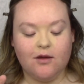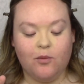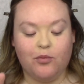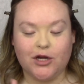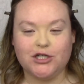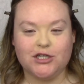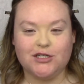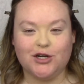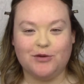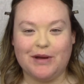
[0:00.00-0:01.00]
brushes
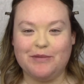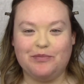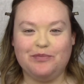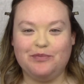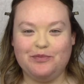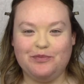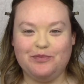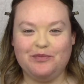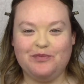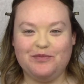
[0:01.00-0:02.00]
or my
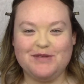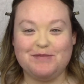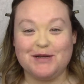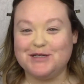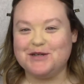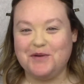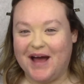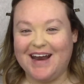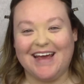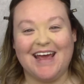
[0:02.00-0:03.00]
sponges are
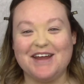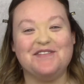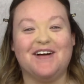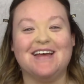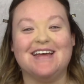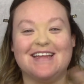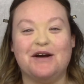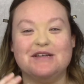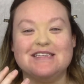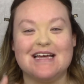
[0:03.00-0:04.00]
wet, I can't fucking get
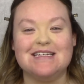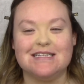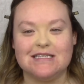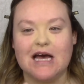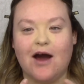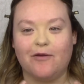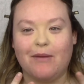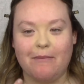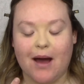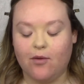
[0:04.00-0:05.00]
that sentence out of
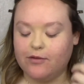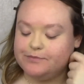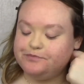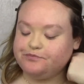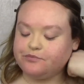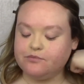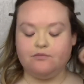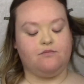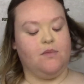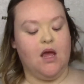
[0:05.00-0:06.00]
my mouth.
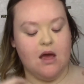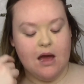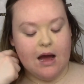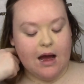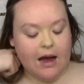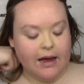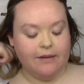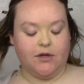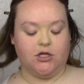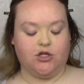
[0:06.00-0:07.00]
I
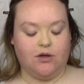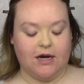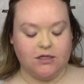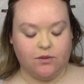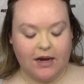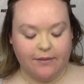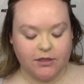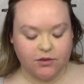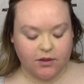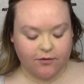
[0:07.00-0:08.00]
am going to show you guys what I've been
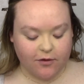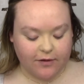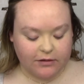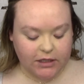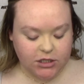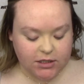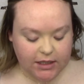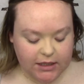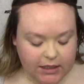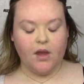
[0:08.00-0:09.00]
doing for foundation
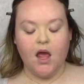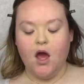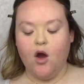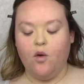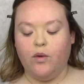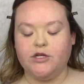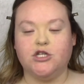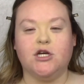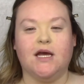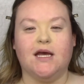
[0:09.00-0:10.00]
lately,
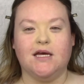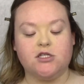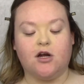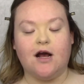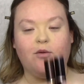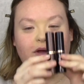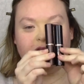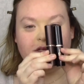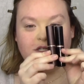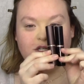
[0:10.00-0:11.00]
which is start out
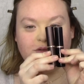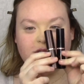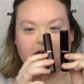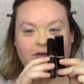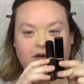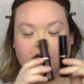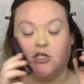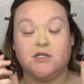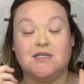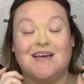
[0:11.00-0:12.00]
with 2 stick
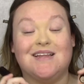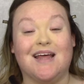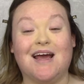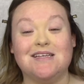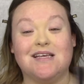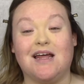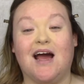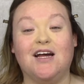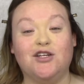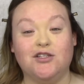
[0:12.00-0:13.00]
foundations. And like I said,
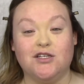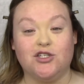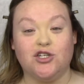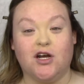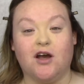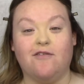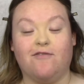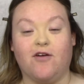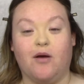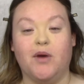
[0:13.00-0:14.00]
I learned this trick
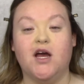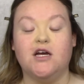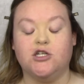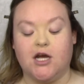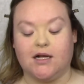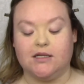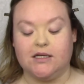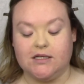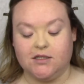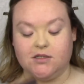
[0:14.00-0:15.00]
from Jaclyn
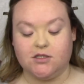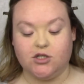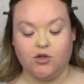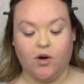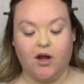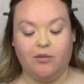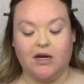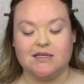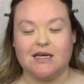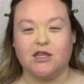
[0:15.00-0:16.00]
Hill's tutorial
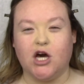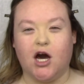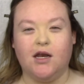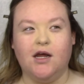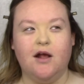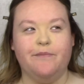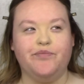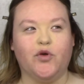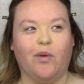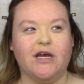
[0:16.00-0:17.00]
because I thought
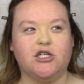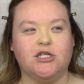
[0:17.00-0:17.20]
the way she